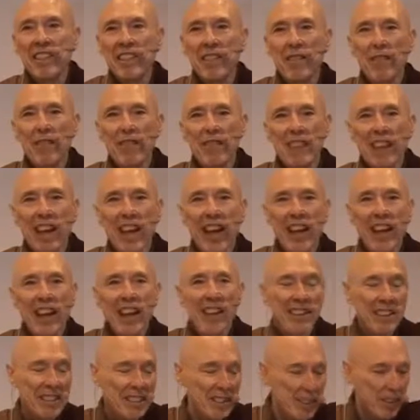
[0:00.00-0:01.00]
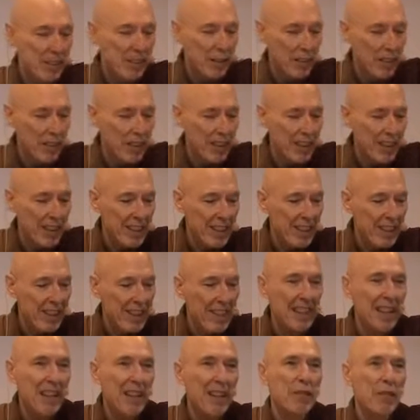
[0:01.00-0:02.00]
of his hands, feet,
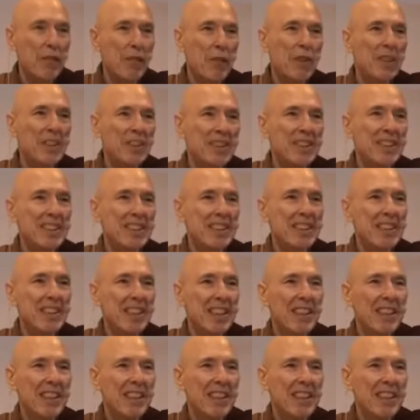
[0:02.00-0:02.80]
and voice?